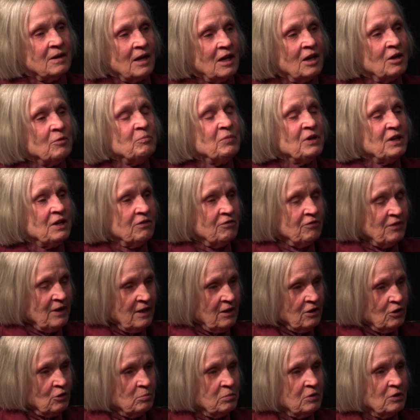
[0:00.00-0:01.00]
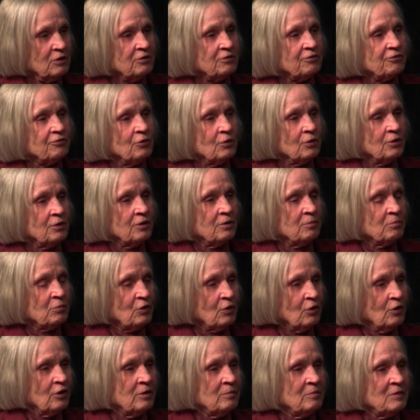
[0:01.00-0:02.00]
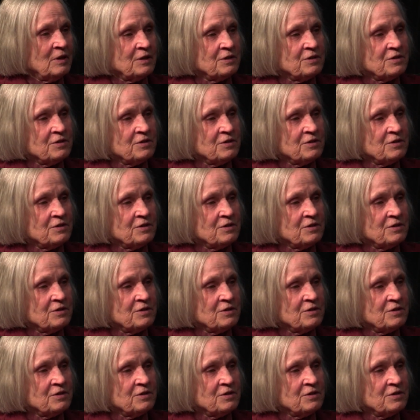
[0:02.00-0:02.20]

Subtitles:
and be available for employment